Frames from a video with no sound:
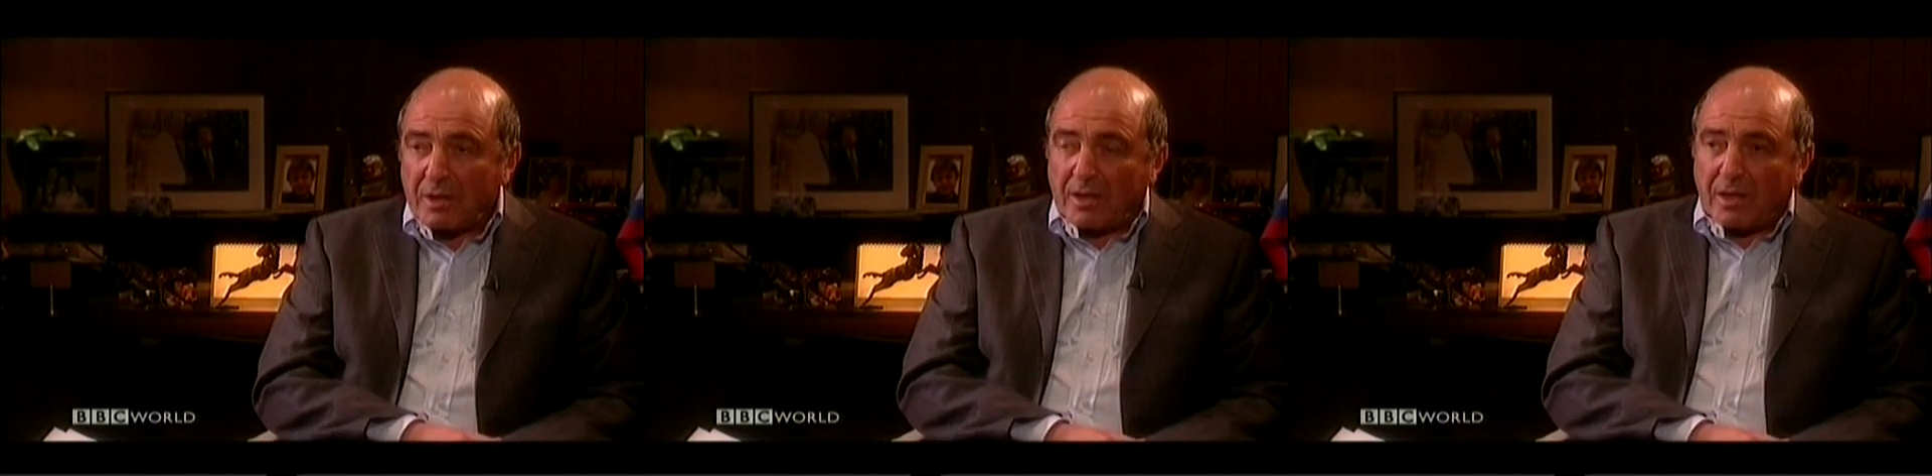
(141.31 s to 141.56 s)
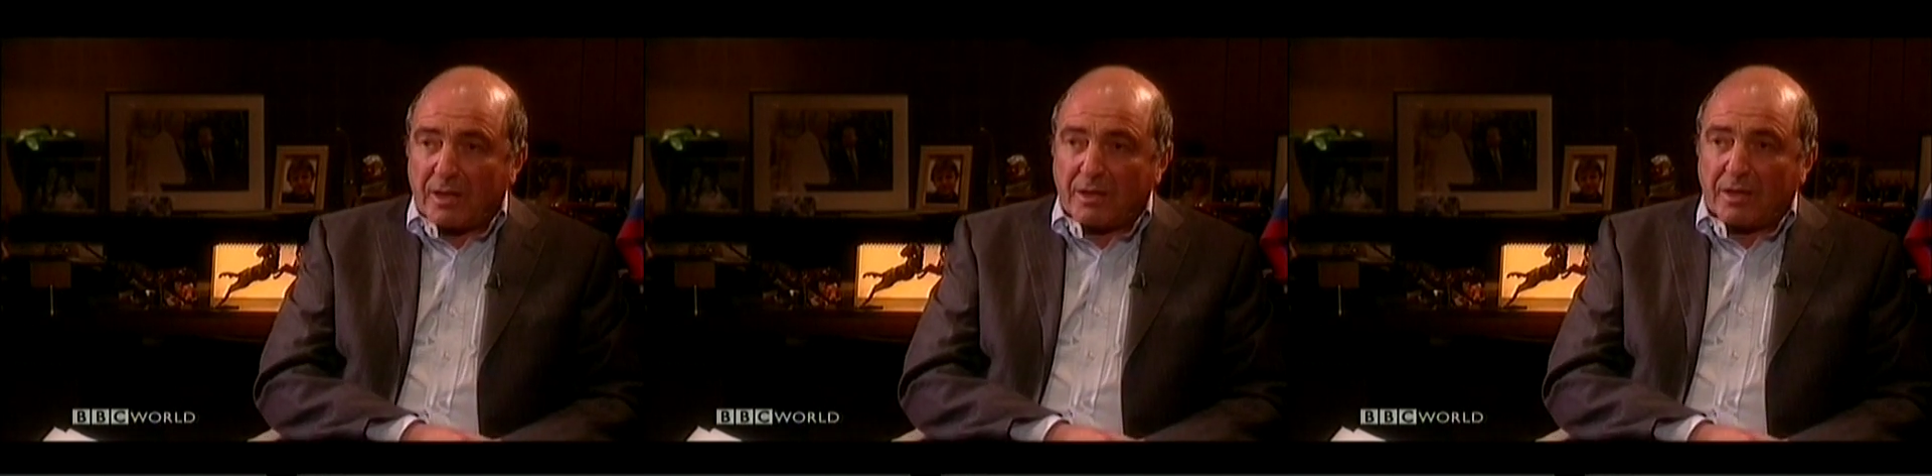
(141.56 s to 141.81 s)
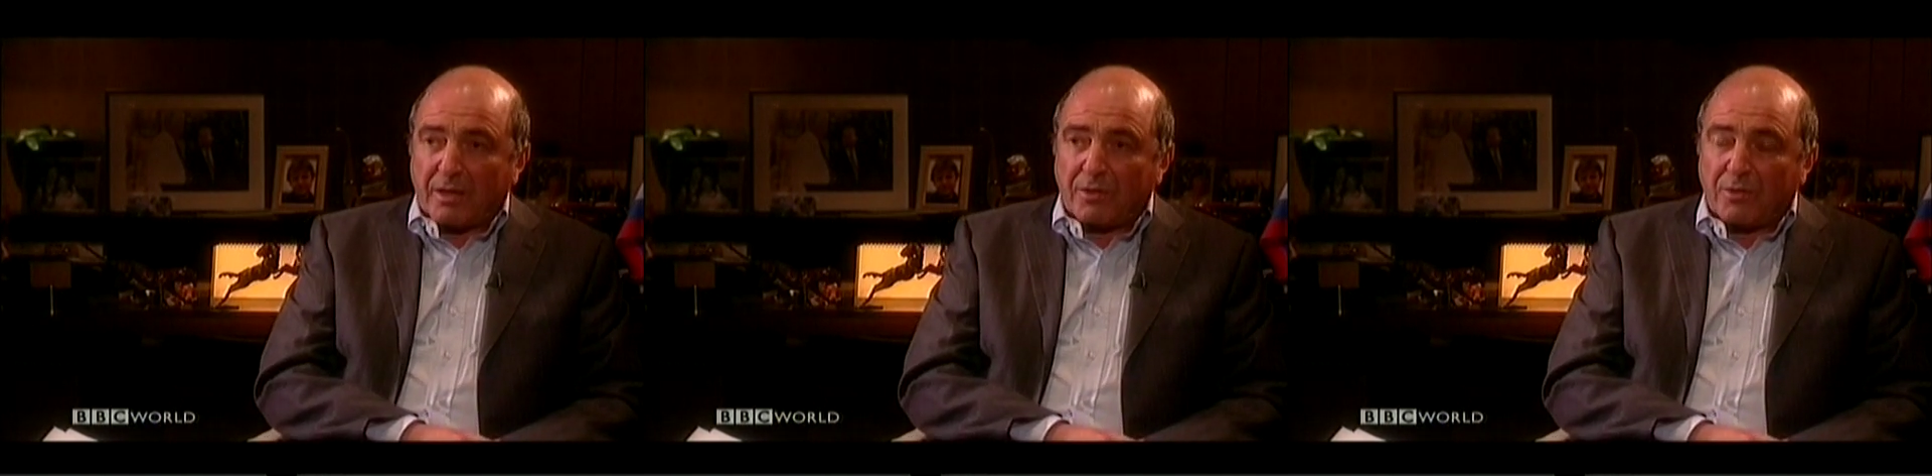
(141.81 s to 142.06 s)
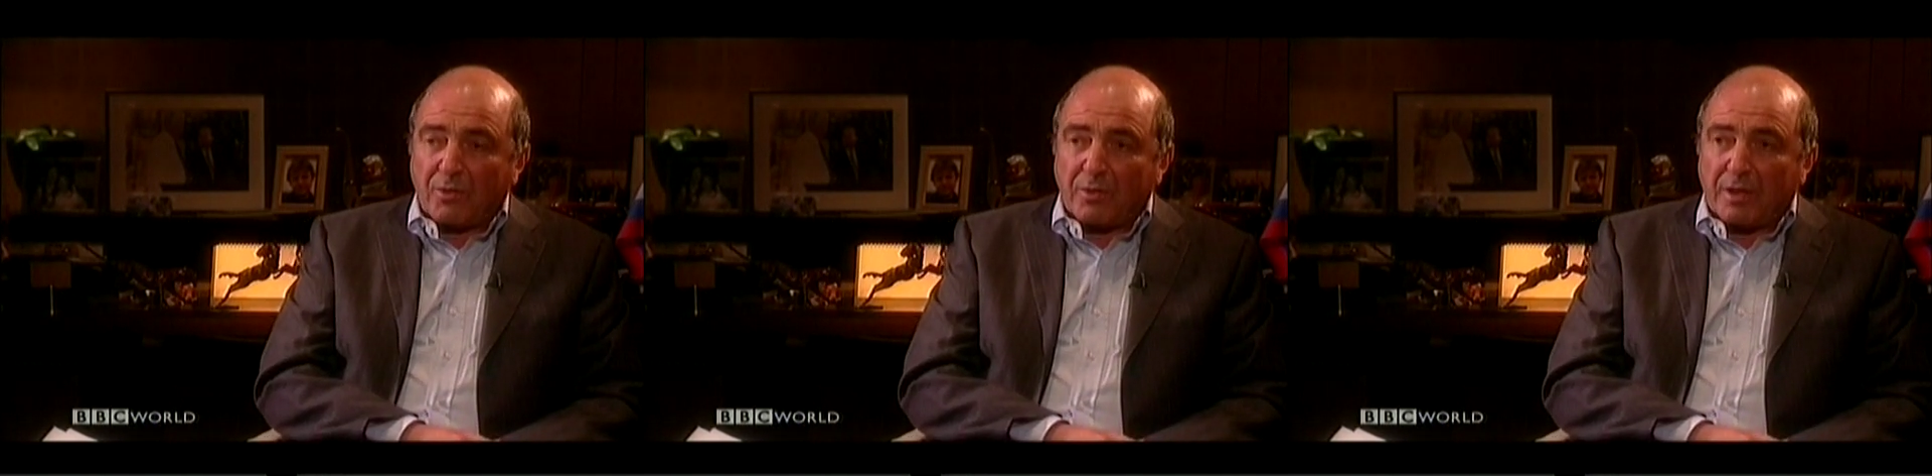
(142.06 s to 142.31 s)
and I
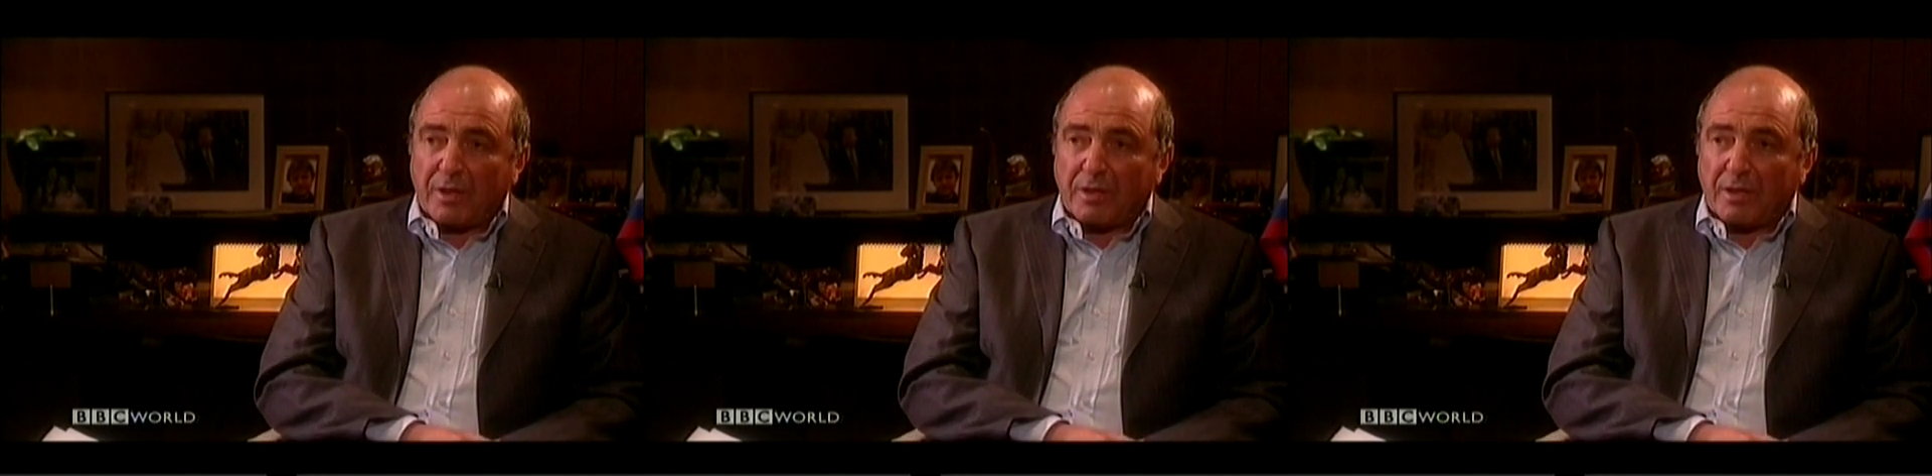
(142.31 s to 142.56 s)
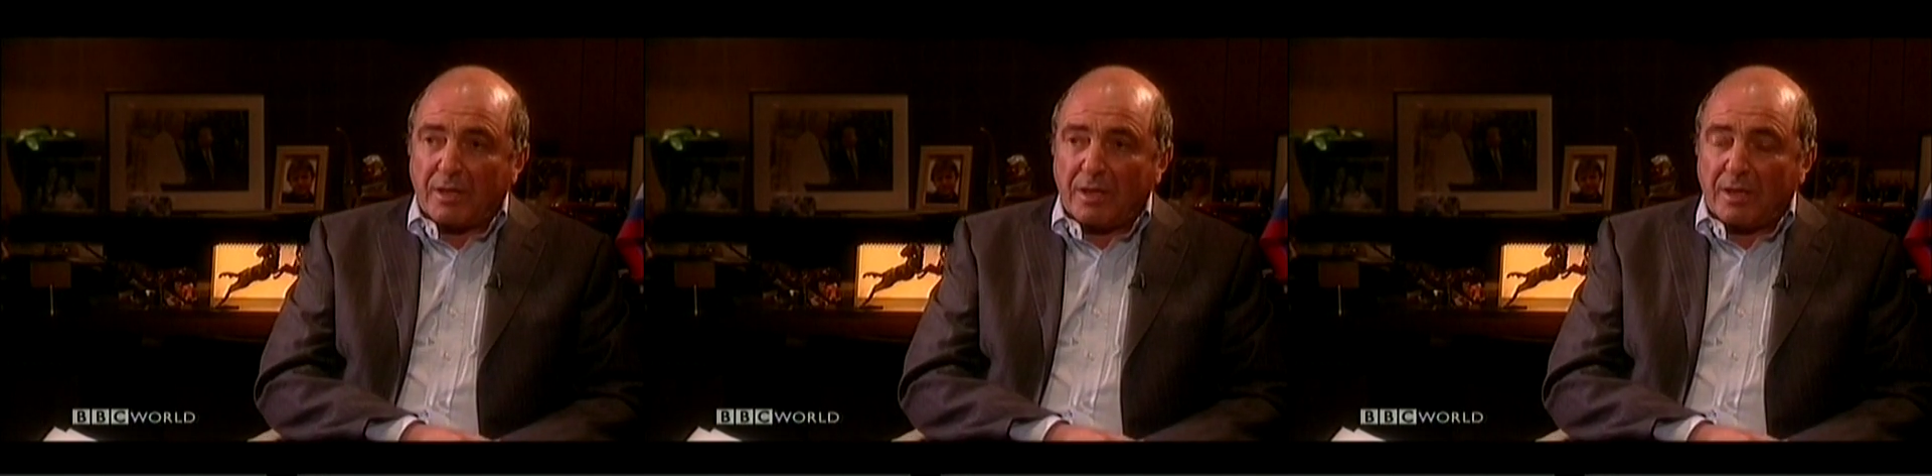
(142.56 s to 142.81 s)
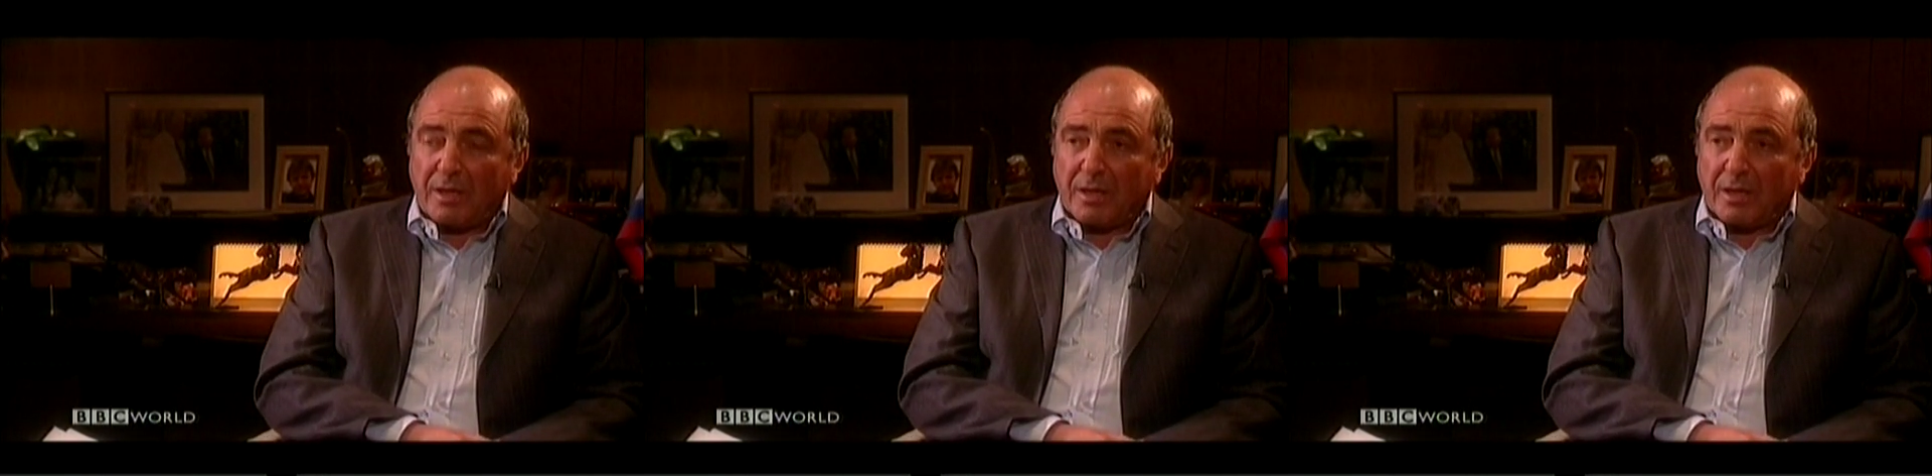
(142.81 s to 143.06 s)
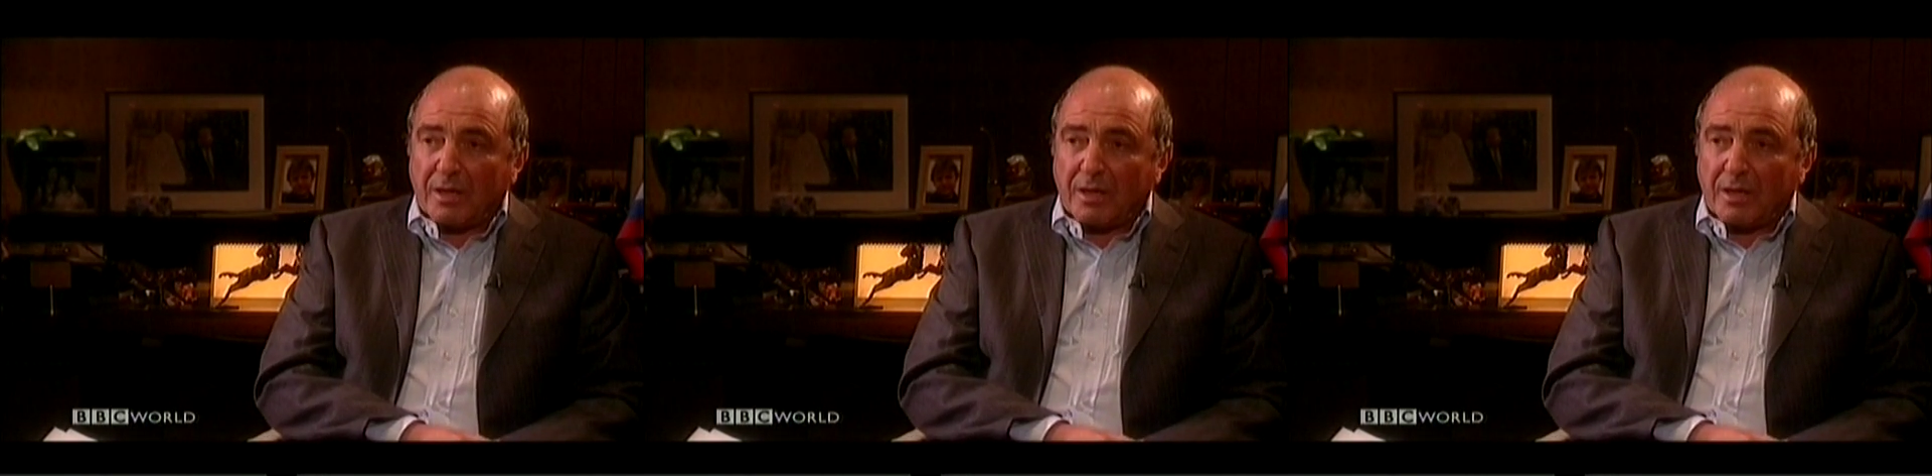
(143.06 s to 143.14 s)
thought that he